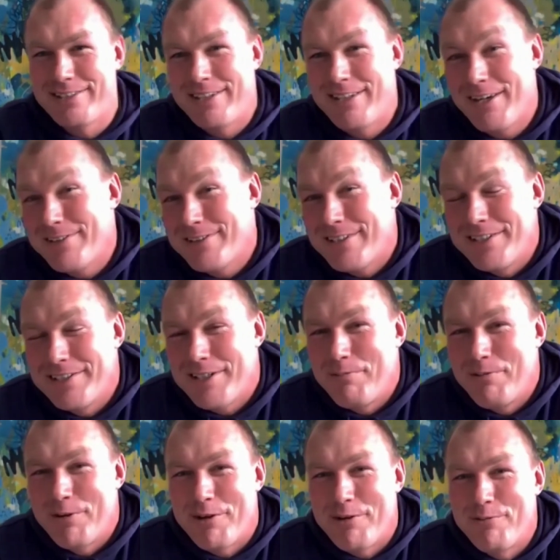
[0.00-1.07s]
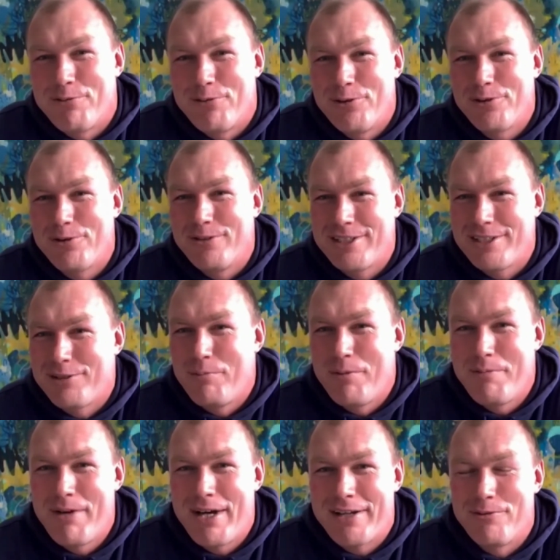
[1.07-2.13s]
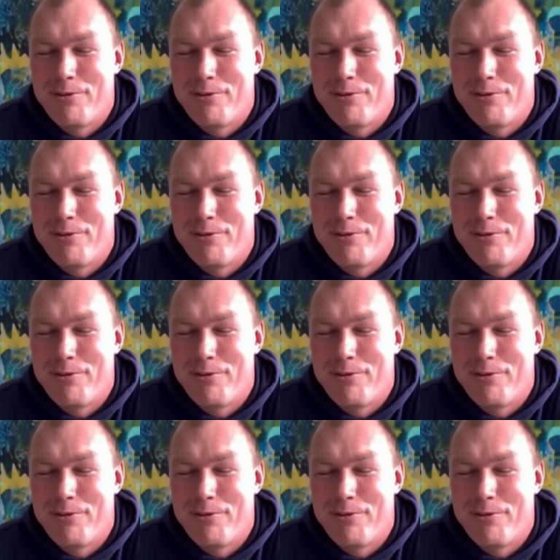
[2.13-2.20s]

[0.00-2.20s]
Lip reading: and those things I'm looking forward to, just to be back